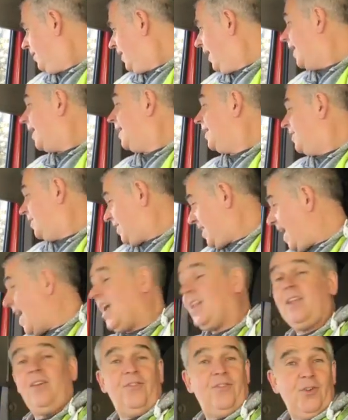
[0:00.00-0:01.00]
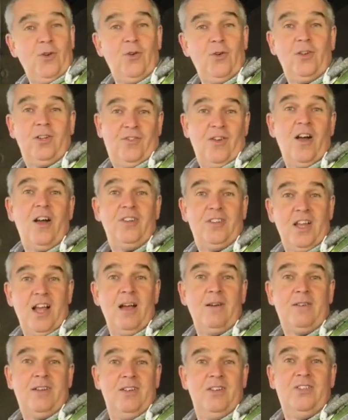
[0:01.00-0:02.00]
It can stay on the floor as far as
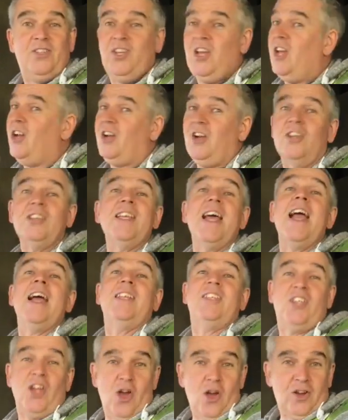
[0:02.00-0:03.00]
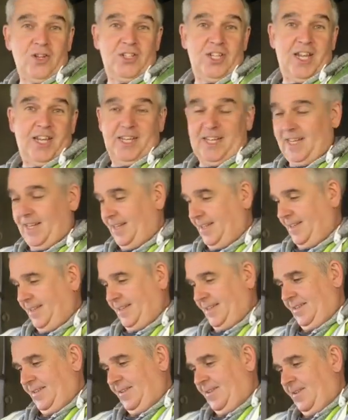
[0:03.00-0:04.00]
I'm concerned, because they're toxic.
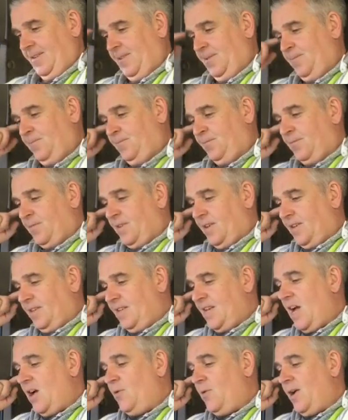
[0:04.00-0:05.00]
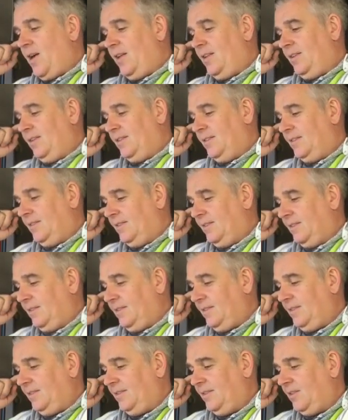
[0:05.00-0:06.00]
So, well,
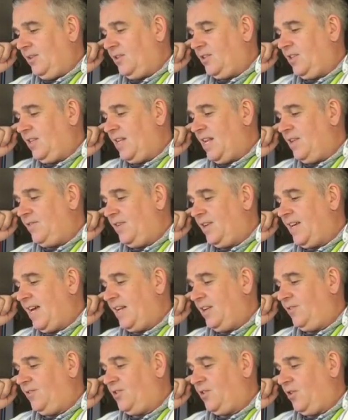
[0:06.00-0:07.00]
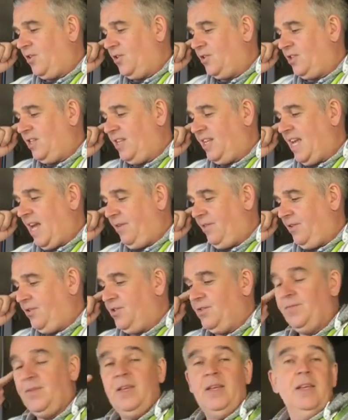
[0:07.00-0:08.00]
I still have a can of tyres in the
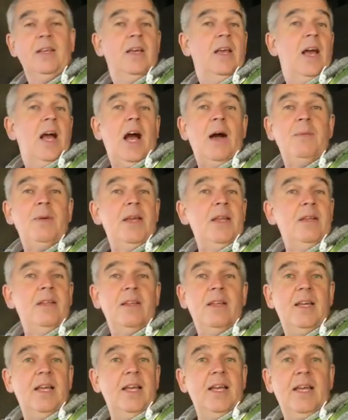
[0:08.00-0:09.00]
garage. I mean,